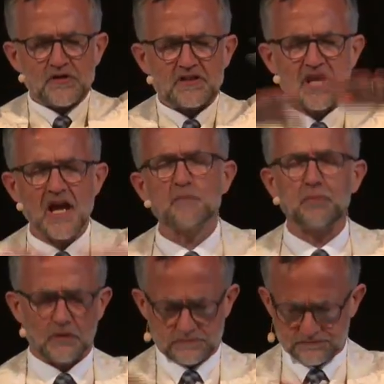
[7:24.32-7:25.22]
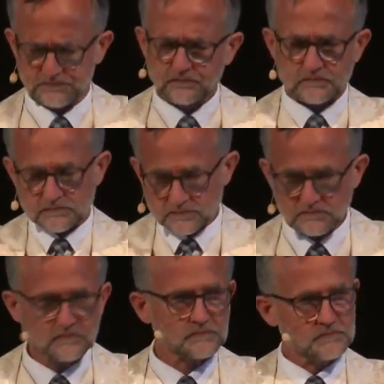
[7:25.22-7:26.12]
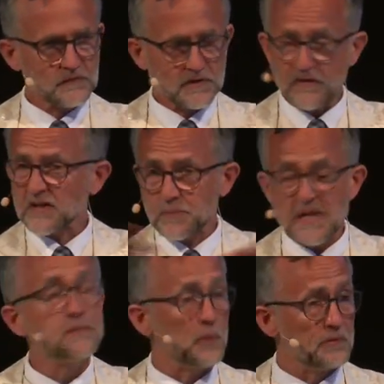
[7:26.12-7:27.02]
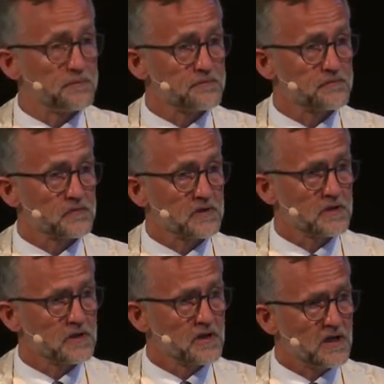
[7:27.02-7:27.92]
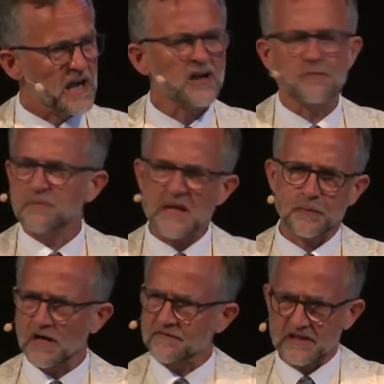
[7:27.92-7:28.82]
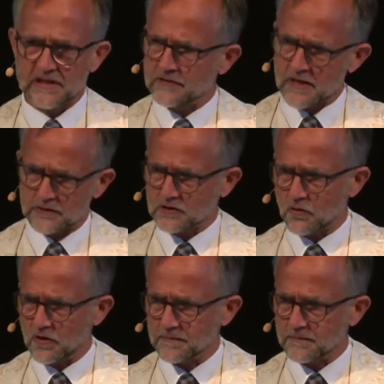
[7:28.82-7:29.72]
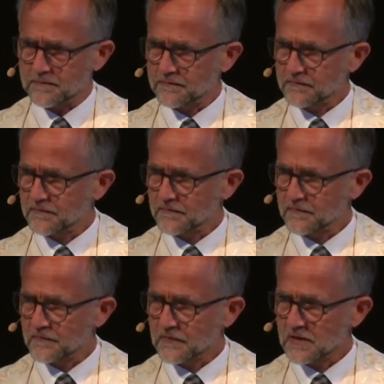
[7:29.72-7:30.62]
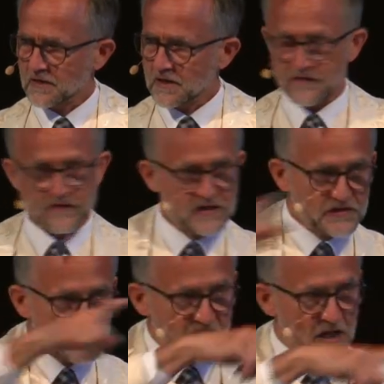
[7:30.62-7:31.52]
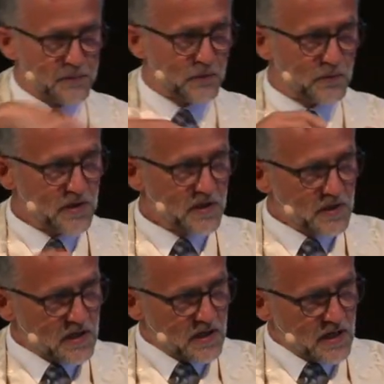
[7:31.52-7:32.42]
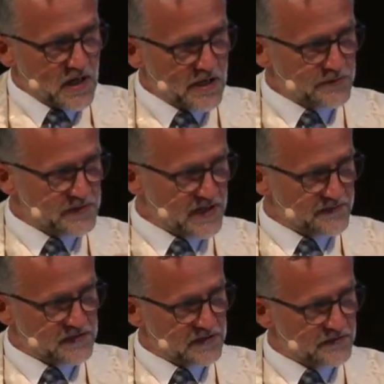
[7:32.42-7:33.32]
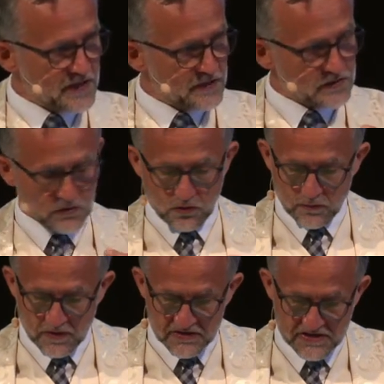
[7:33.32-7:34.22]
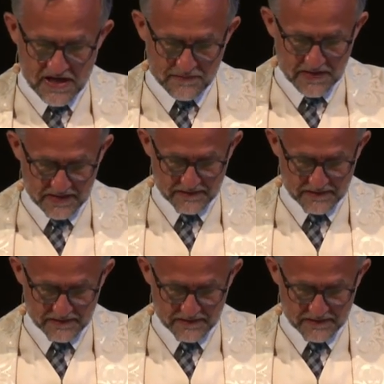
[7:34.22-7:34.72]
if we're the temple, that's people. How can people have an inner and outer court? If this is the temple, how do we have an inner and outer court? What does that